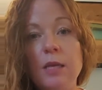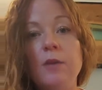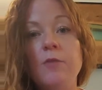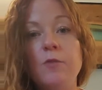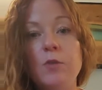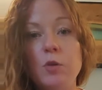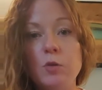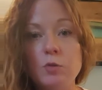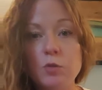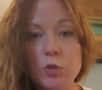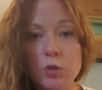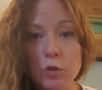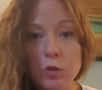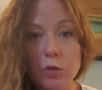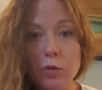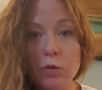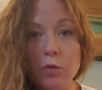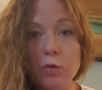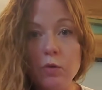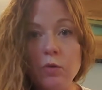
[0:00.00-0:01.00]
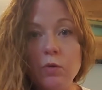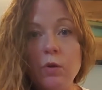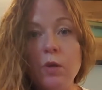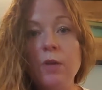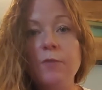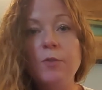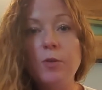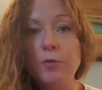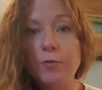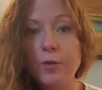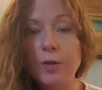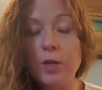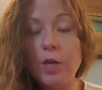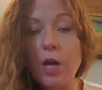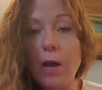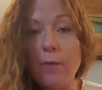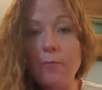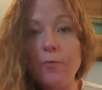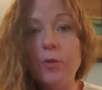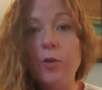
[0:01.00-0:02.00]
If you feel
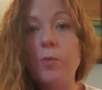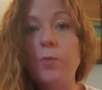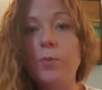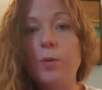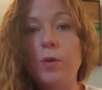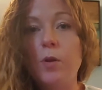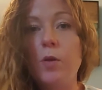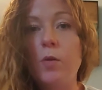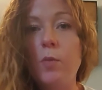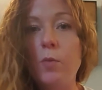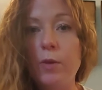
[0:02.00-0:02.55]
comfortable